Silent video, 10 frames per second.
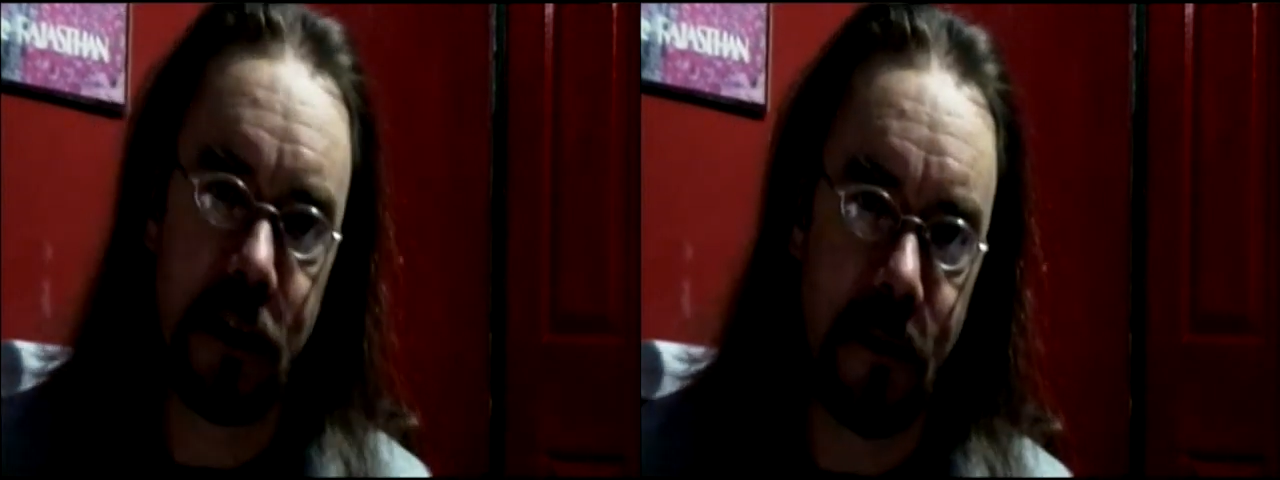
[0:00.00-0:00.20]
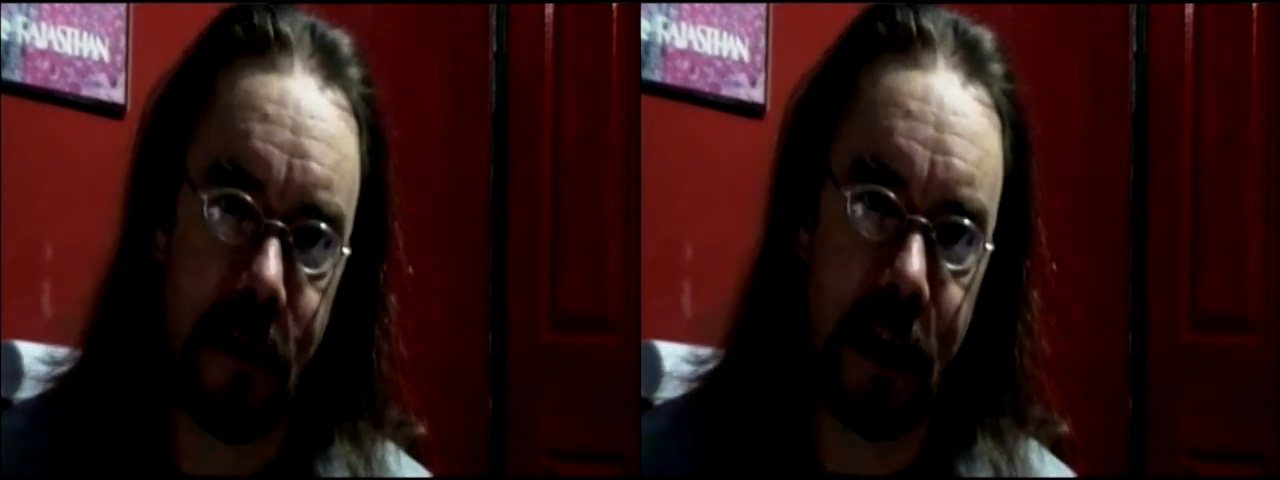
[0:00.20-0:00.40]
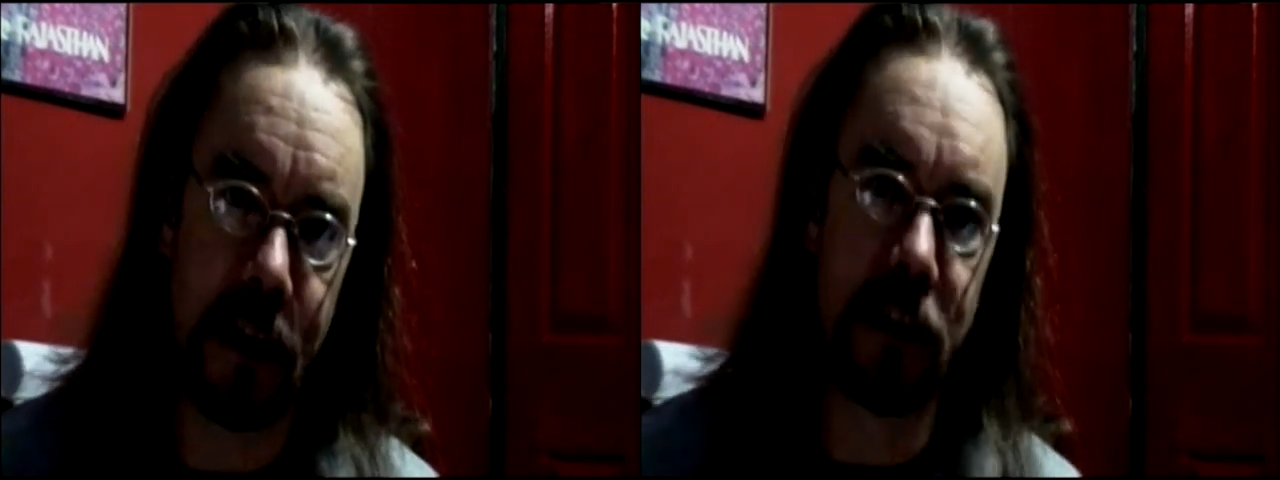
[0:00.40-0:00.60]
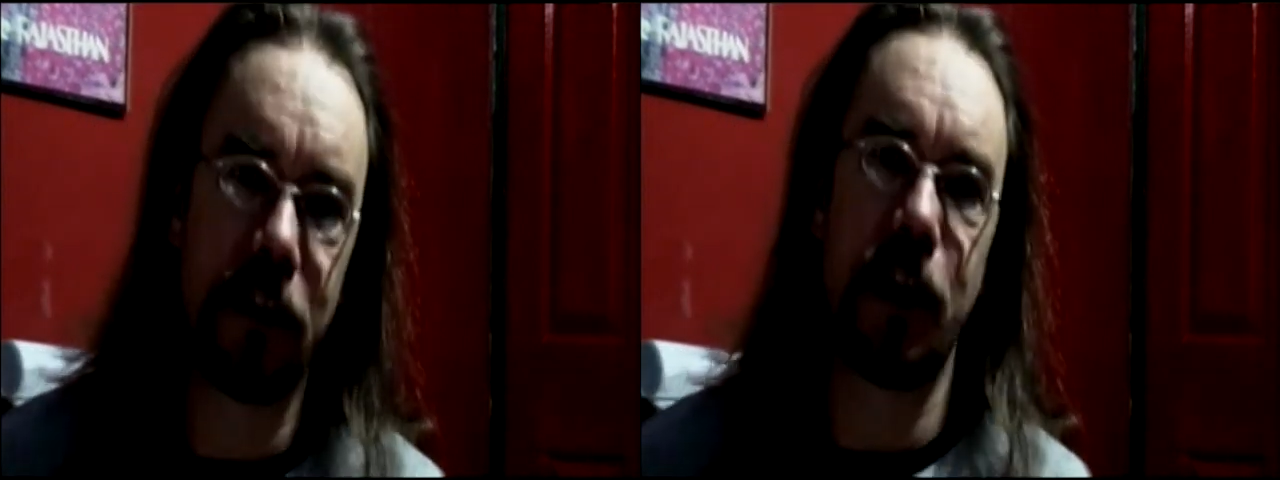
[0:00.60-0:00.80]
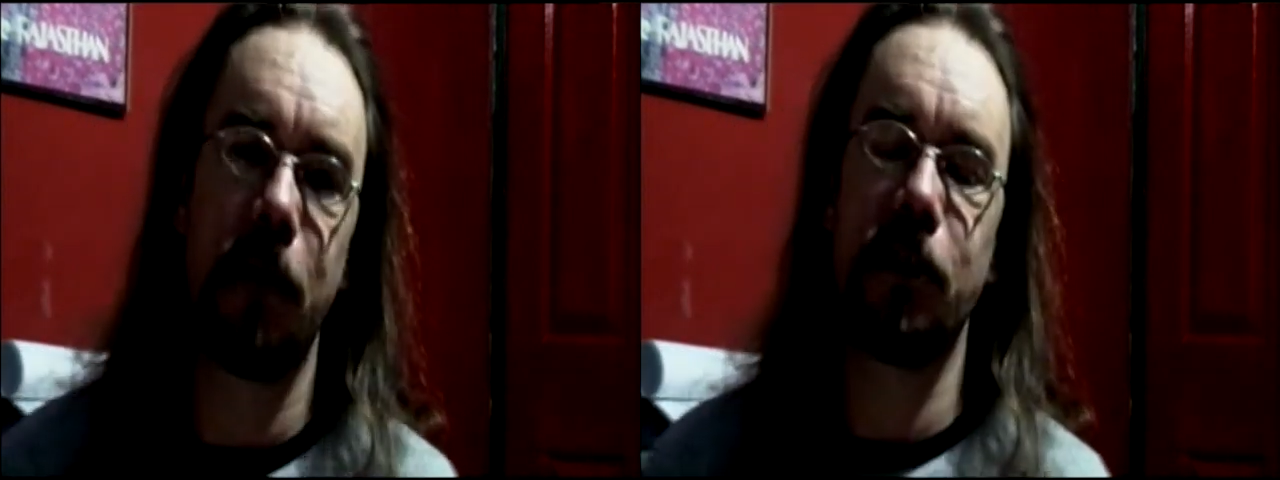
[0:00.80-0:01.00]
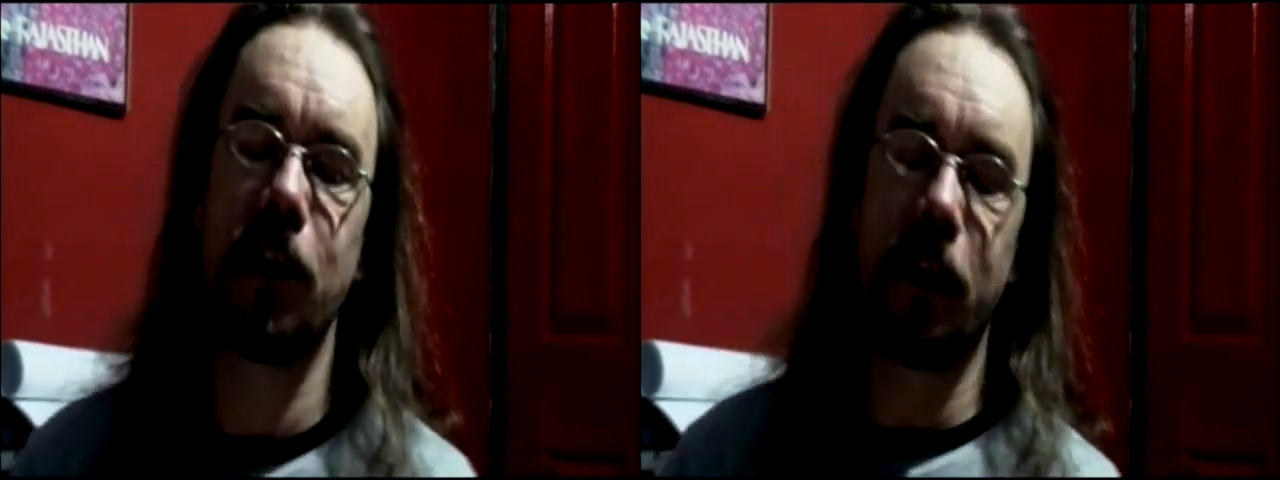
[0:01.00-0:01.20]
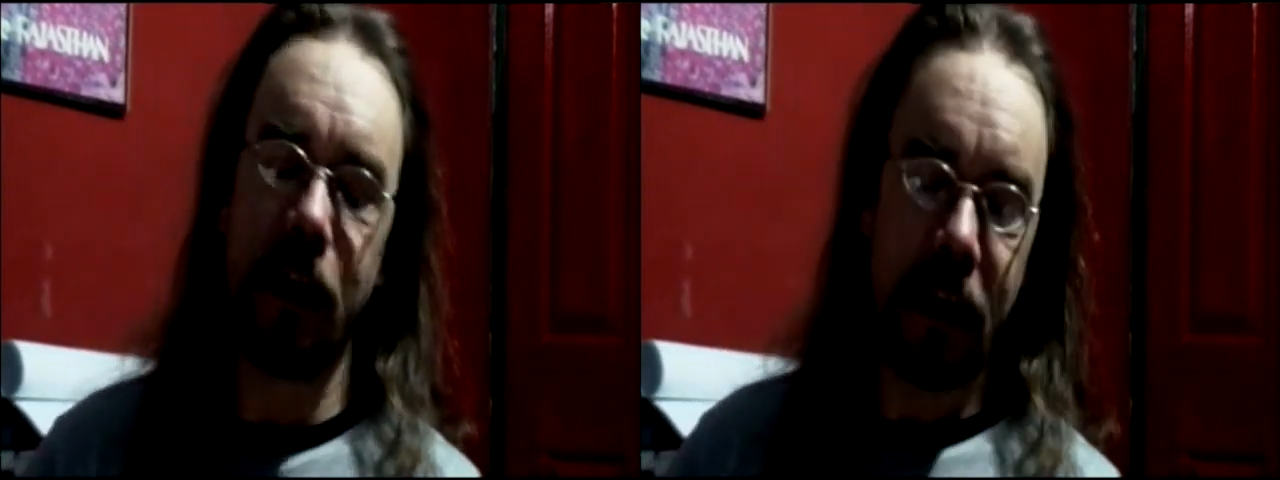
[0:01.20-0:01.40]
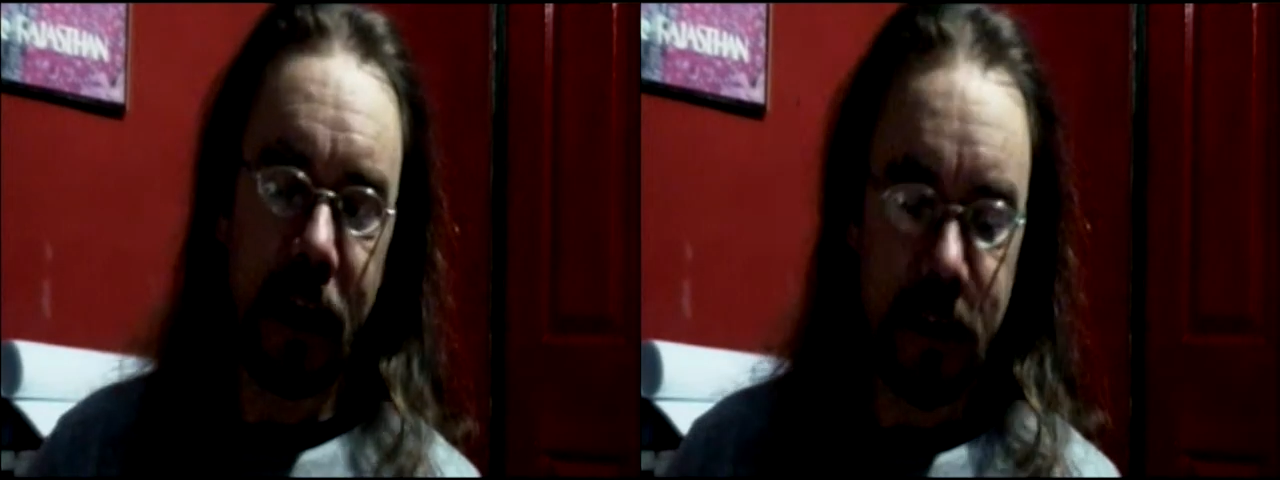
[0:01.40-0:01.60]
of the kitchen timer
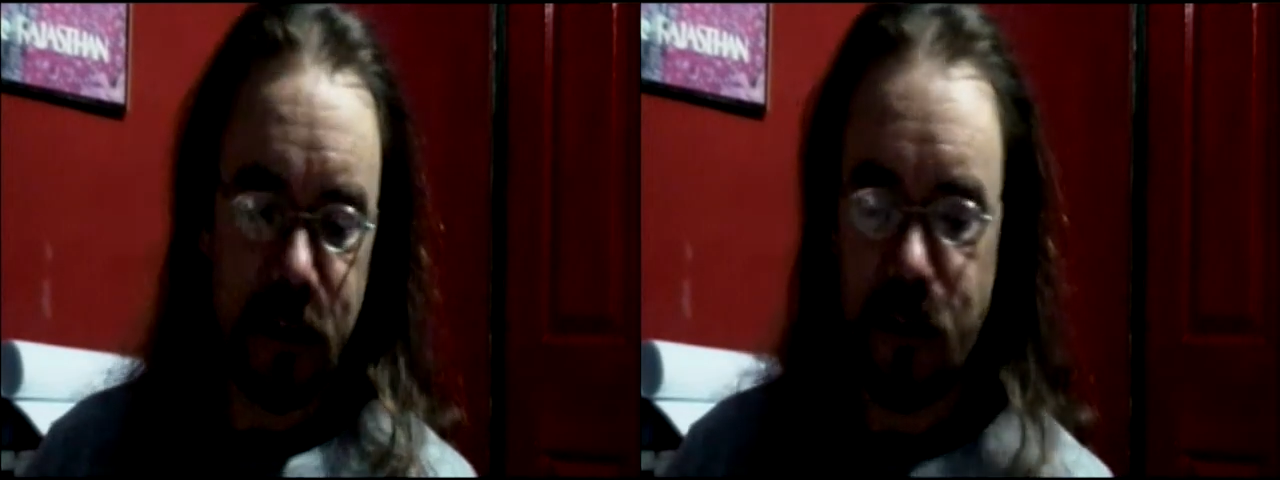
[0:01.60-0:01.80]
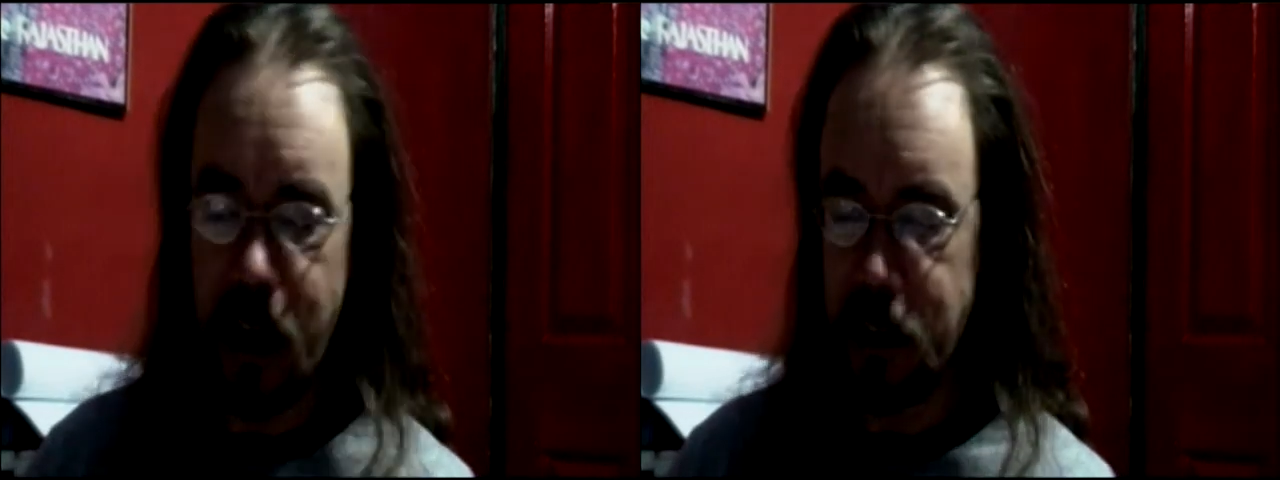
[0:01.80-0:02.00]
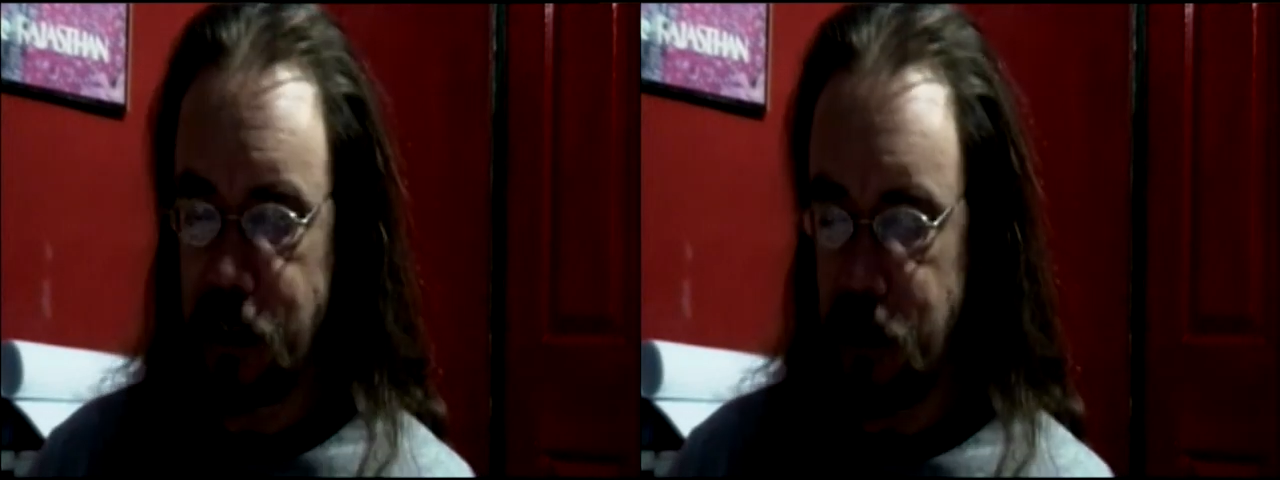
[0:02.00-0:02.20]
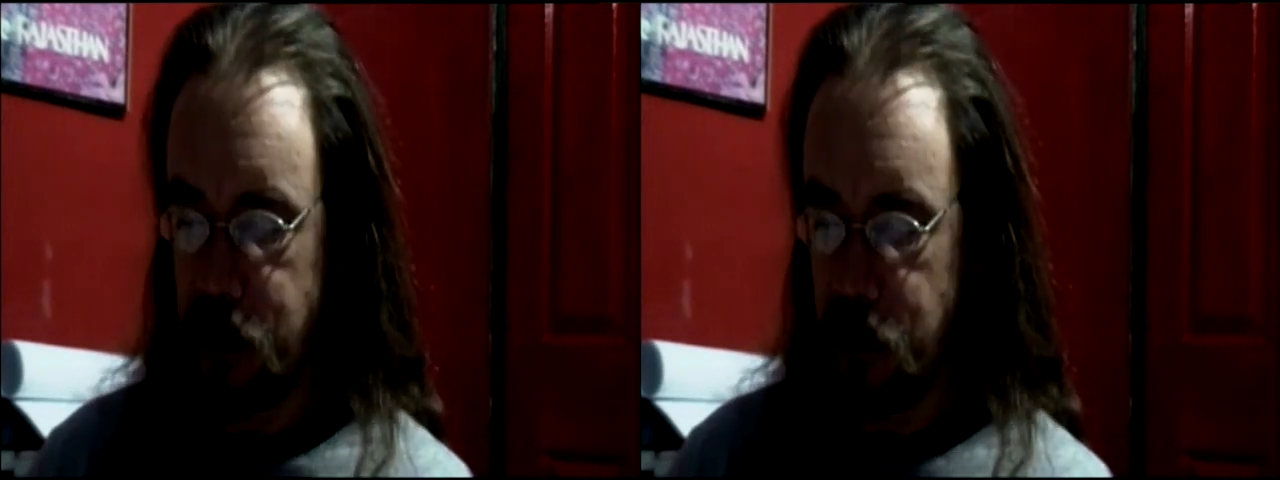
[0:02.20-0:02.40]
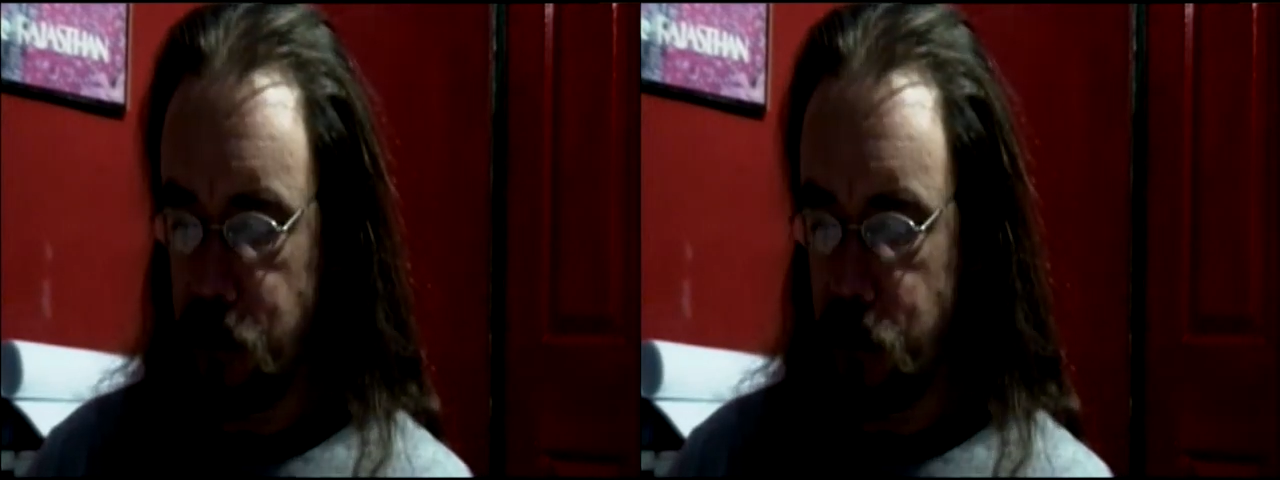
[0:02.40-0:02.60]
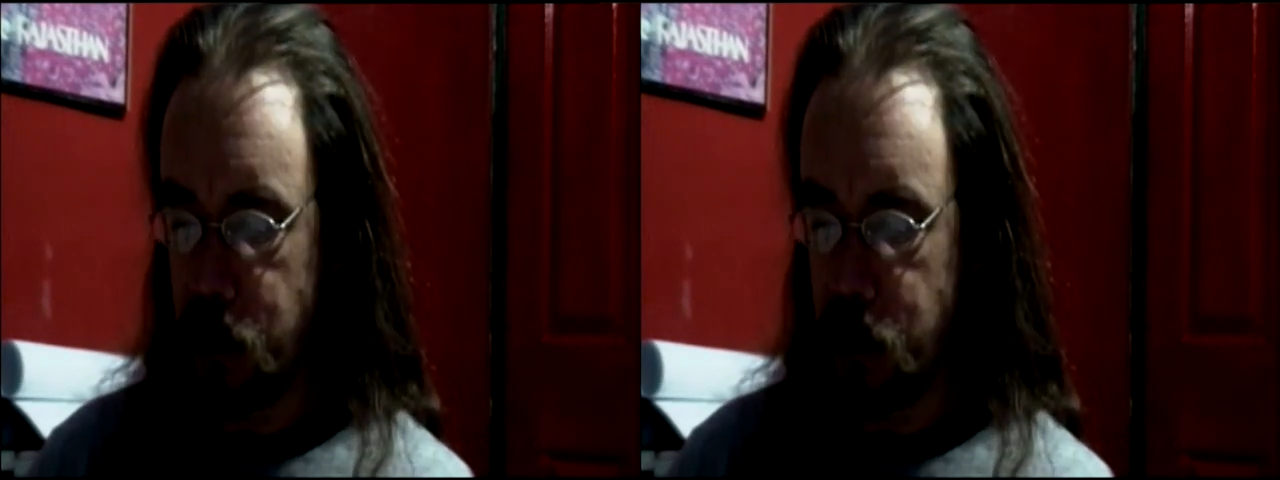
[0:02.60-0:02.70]
technique is that you